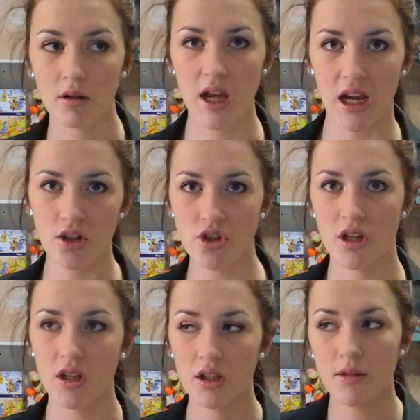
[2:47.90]

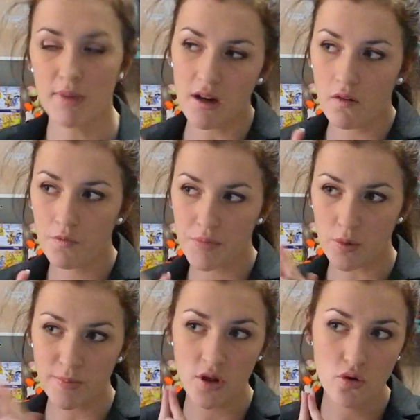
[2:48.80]
action, a bit of pew
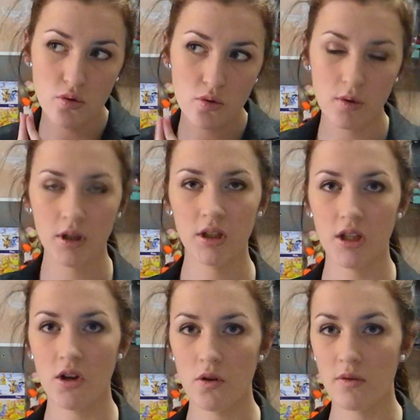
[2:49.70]
pew,
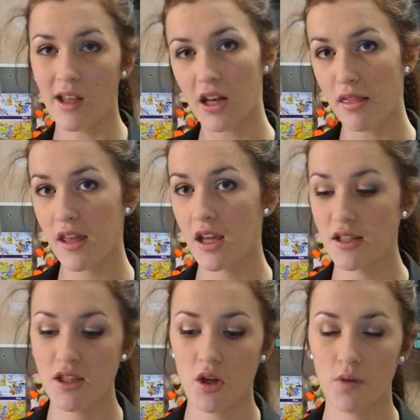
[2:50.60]
you know, that kind of thing.
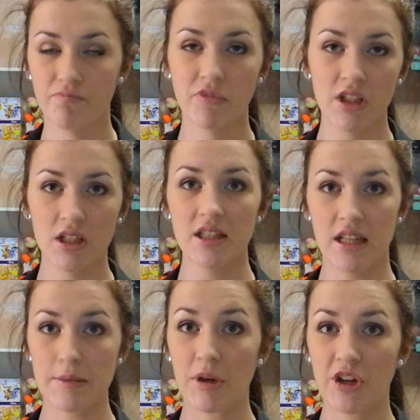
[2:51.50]
So
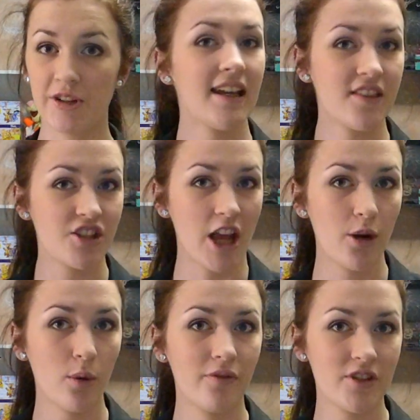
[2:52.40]
sounds pretty good. In the
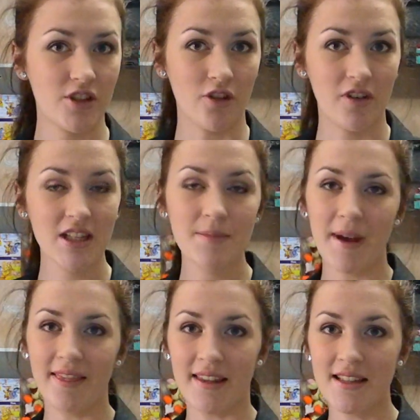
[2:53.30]
Shadow of Vesuvius
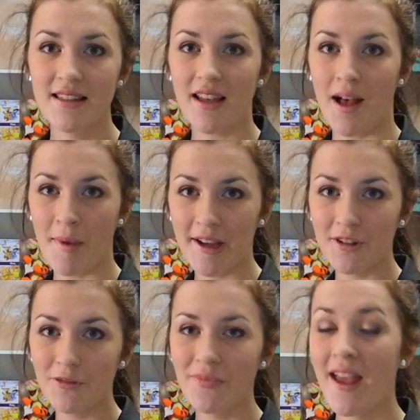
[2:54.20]
by Liz
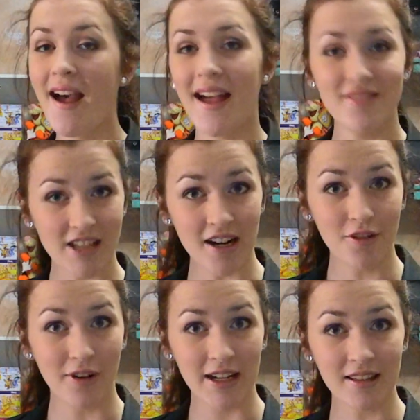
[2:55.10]
Carmichael. I've
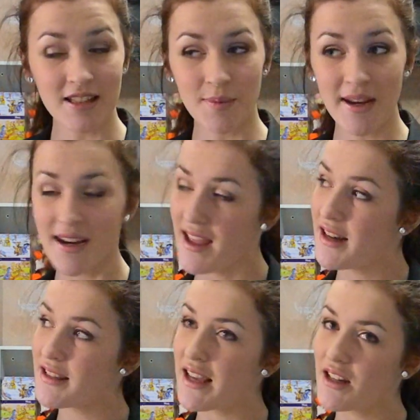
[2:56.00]
started reading this one and
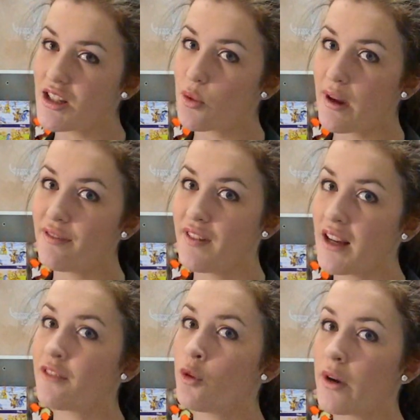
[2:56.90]
it's actually quite
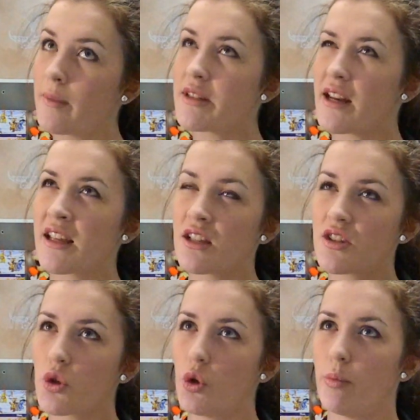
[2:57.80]
fitting for what I'm studying at
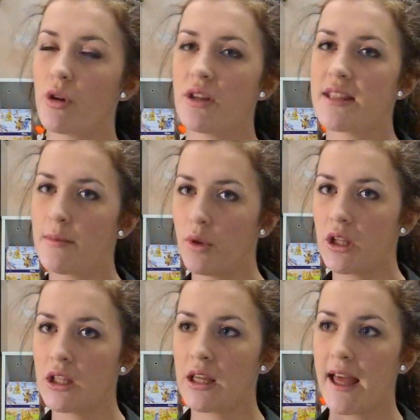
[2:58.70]
school because I'm
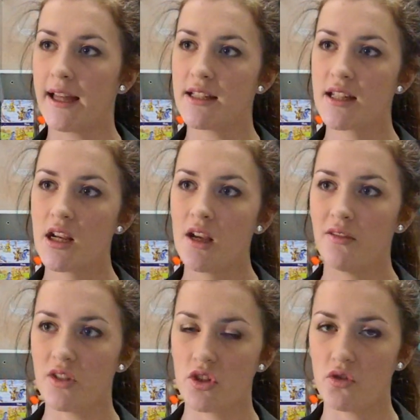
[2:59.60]
looking at
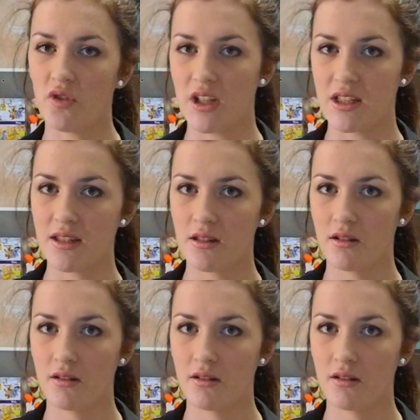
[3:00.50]
Vesuvius